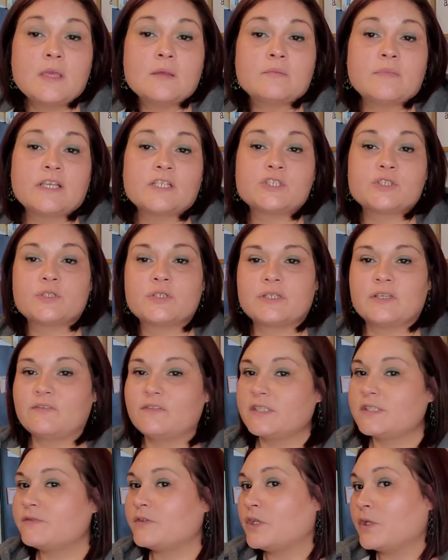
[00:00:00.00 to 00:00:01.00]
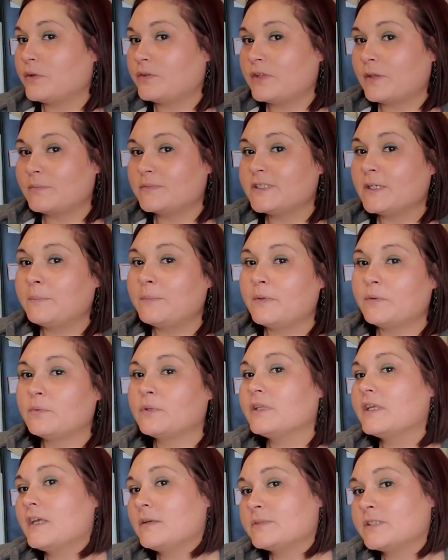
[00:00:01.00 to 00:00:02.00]
Make sure to give this video a thumbs up. It
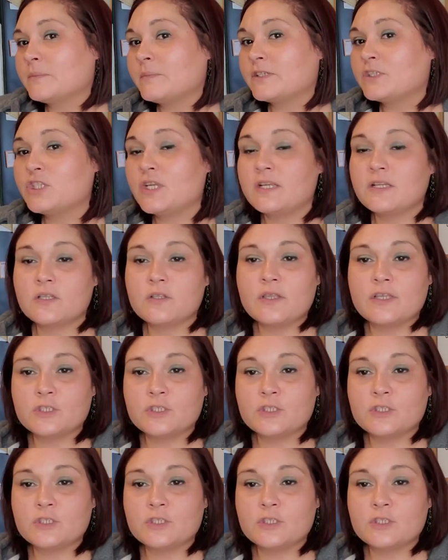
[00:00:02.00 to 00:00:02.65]
really helps out my channel.